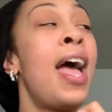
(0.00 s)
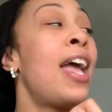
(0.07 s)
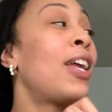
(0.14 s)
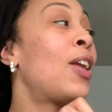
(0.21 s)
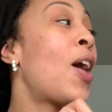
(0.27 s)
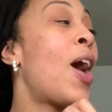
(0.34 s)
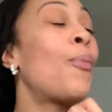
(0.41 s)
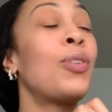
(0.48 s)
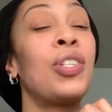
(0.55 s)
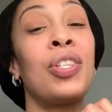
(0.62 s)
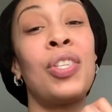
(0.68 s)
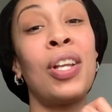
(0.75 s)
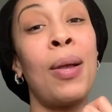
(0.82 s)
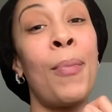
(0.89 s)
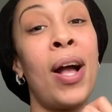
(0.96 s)
You know, I would just
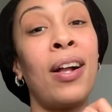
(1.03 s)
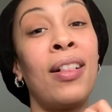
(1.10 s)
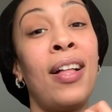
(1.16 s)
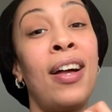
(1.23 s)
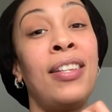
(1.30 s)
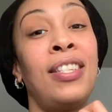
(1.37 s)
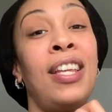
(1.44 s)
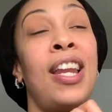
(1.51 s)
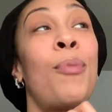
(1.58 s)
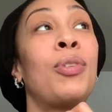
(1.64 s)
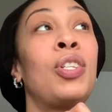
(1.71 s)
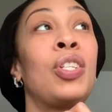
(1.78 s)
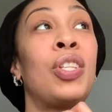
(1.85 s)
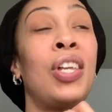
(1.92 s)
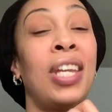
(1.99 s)
look at my closet and I would
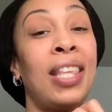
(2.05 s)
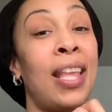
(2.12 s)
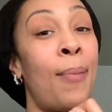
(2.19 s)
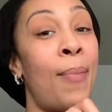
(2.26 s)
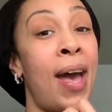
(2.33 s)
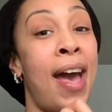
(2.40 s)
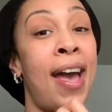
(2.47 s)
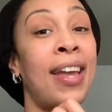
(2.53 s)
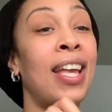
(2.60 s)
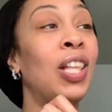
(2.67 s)
just look at that bag,